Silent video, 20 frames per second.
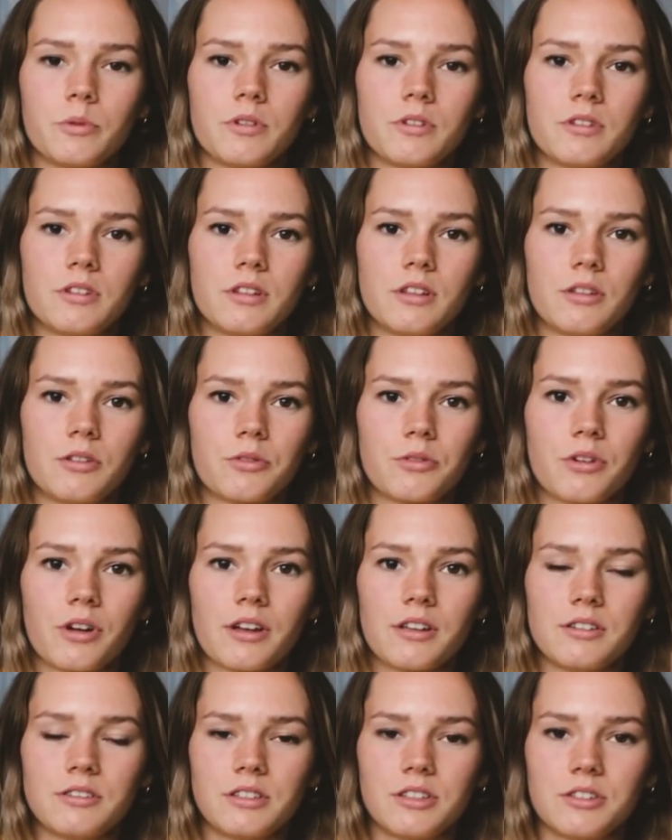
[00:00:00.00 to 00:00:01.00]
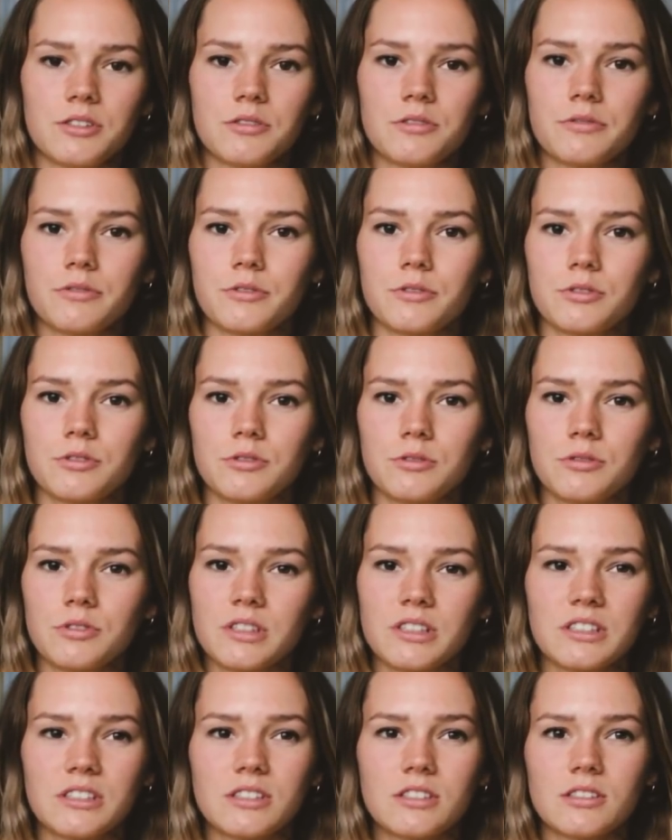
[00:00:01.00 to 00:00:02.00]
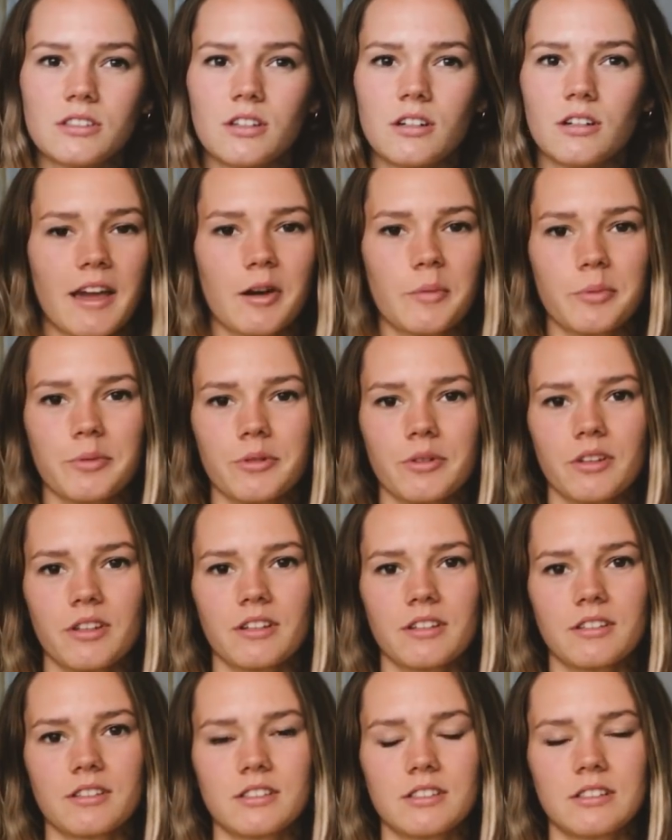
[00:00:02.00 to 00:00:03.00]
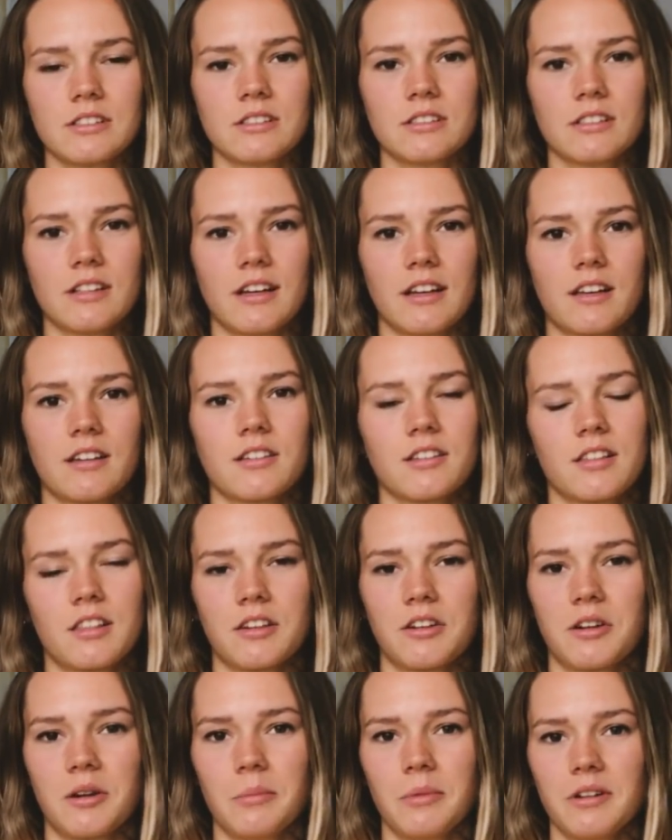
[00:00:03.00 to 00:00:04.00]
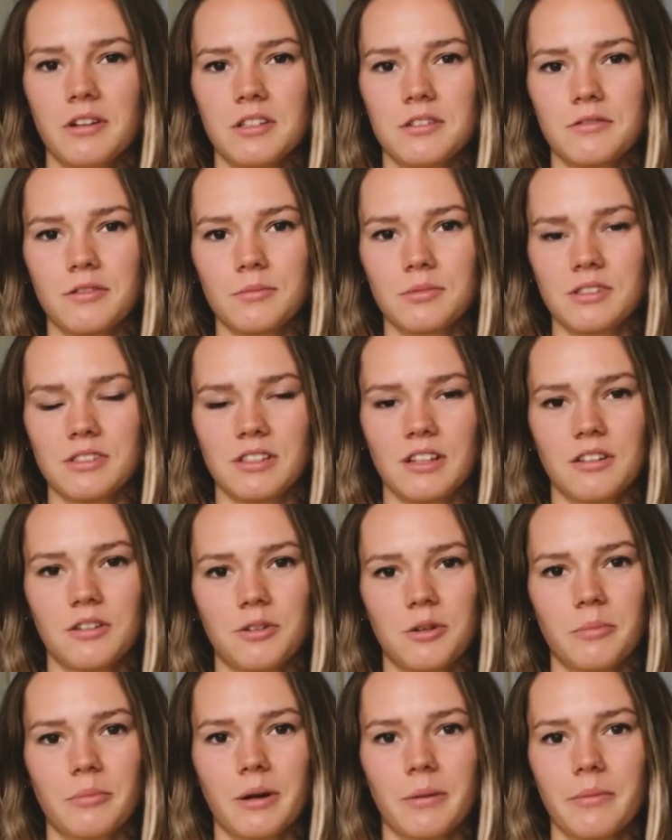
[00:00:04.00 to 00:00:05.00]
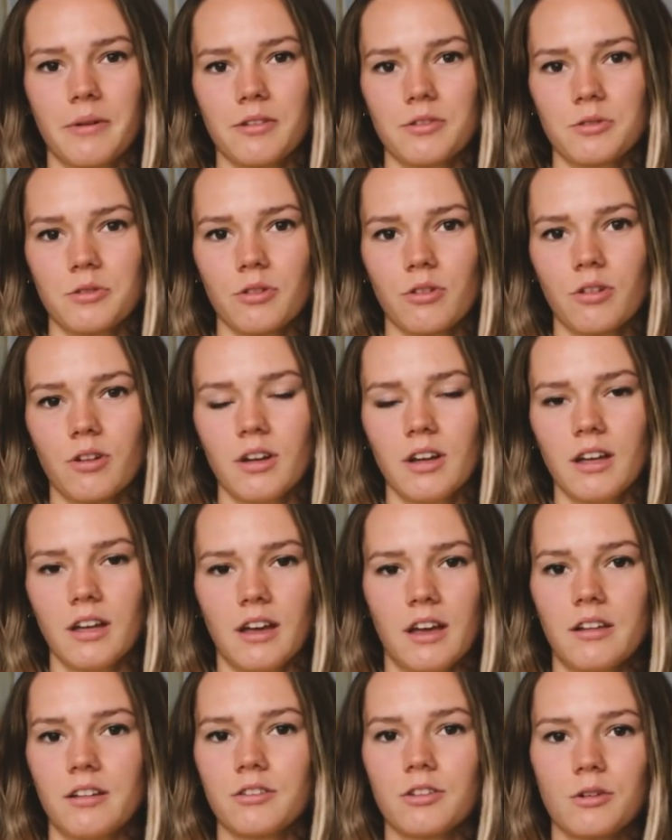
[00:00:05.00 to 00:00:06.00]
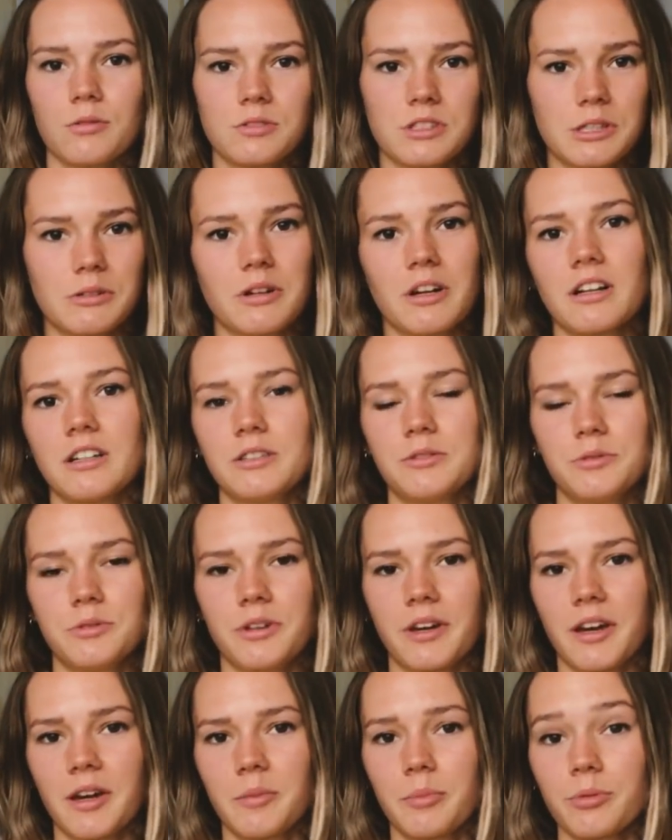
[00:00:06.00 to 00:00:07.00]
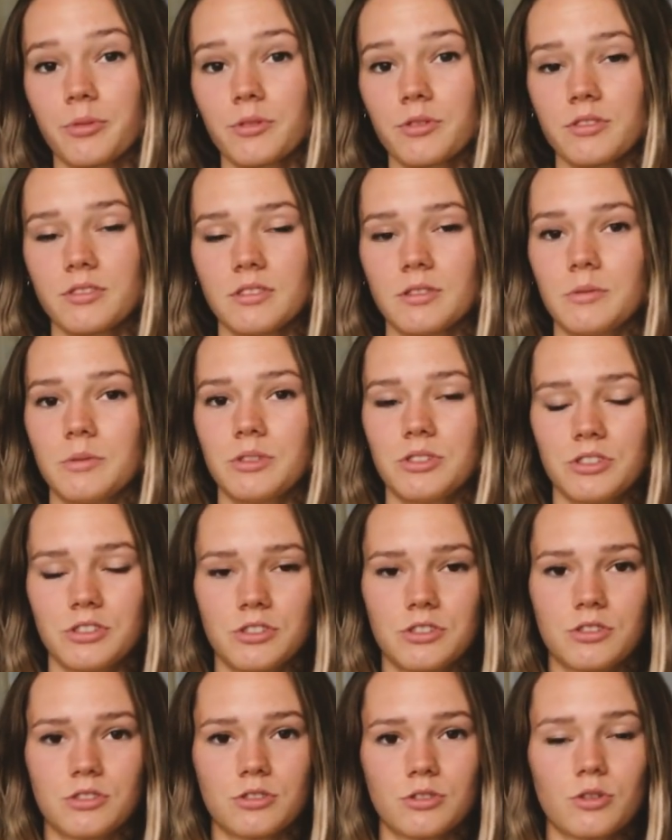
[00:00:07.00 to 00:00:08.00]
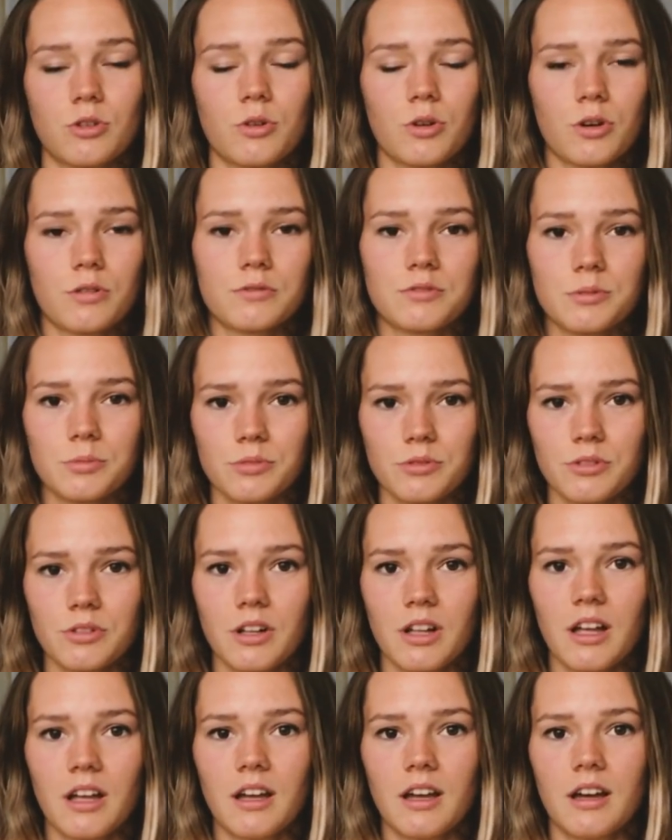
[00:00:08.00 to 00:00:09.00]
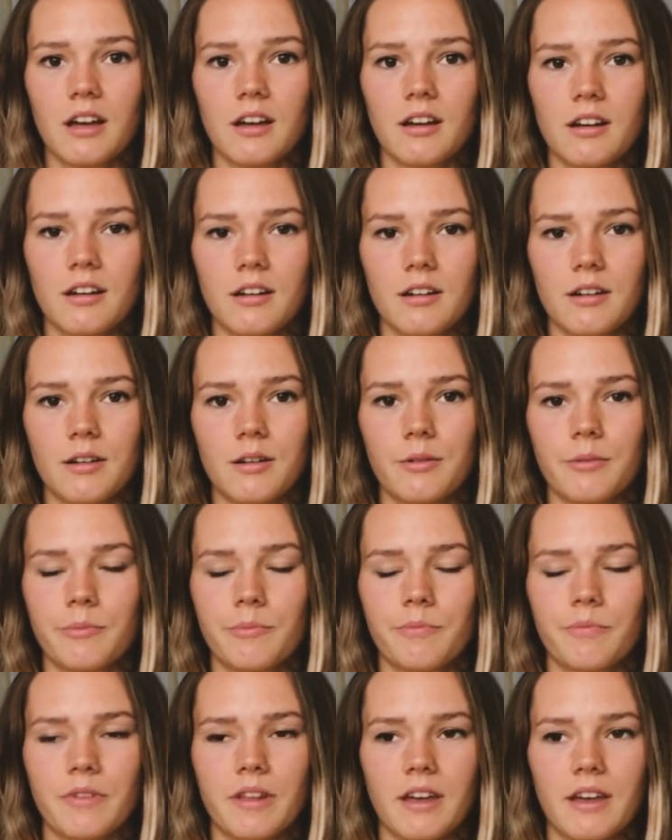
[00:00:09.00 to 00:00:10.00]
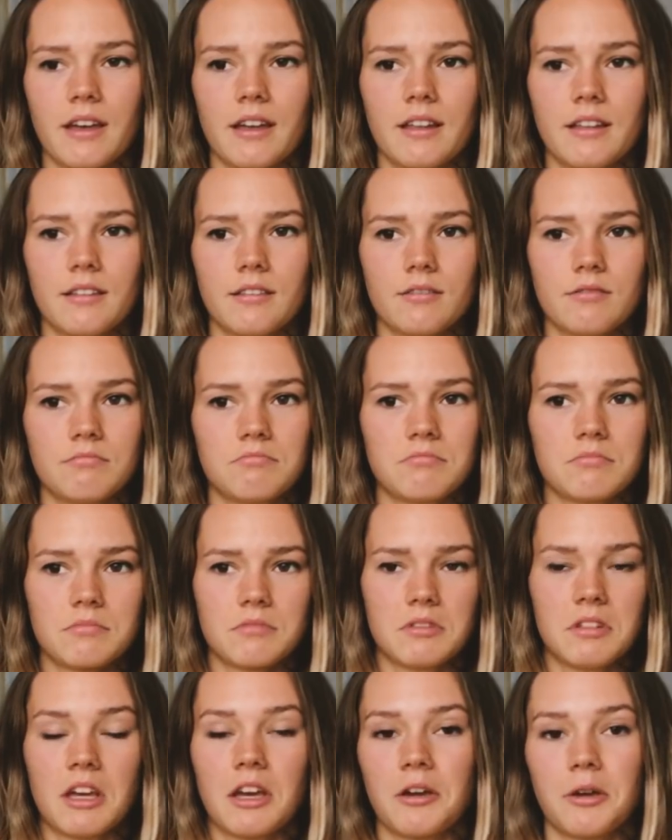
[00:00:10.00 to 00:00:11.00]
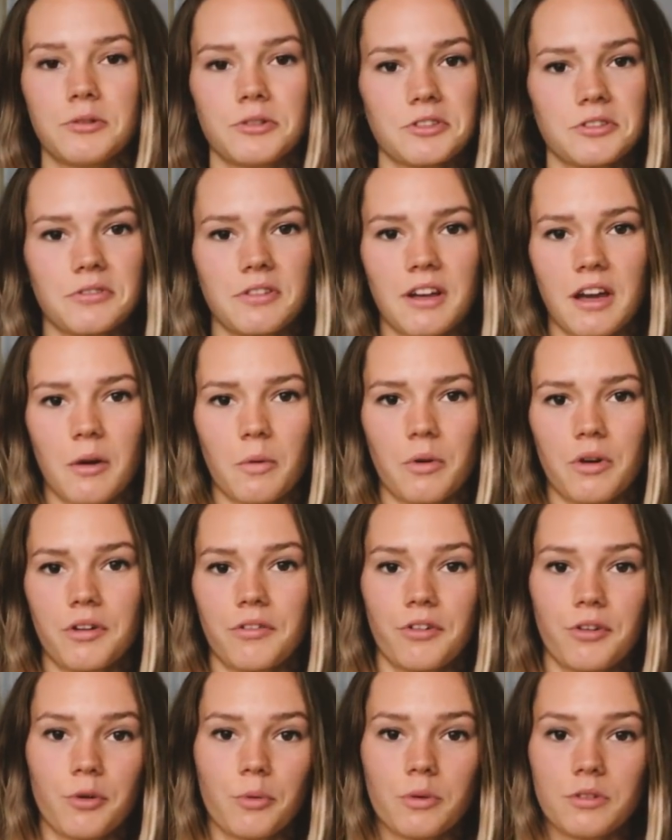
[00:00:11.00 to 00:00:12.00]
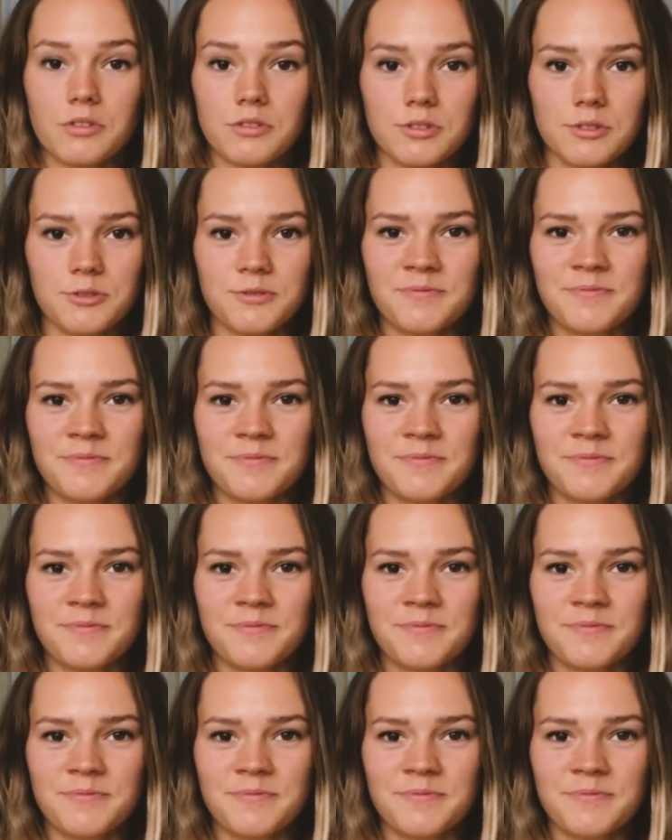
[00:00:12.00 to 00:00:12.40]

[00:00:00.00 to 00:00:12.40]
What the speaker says: with an organization for students. The airport is like 30 minutes from the center by metro, and it goes directly to the airport, which is so comfortable. And yeah, you just fly wherever you want